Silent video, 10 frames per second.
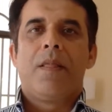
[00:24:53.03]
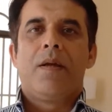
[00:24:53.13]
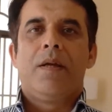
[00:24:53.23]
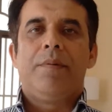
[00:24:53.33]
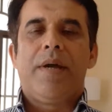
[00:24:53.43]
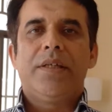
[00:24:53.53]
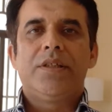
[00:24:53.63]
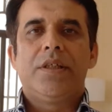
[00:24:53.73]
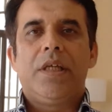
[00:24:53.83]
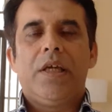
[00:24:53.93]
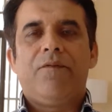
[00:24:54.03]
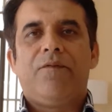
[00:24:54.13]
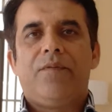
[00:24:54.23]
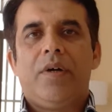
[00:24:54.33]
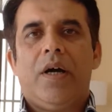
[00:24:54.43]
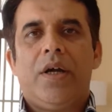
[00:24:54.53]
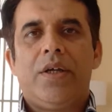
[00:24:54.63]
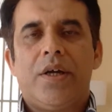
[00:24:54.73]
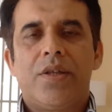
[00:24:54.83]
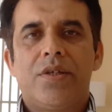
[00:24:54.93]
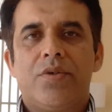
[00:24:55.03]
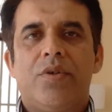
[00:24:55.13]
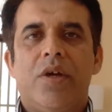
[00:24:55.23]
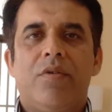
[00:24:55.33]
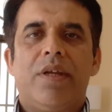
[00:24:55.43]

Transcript: Imagine if a youngster today who's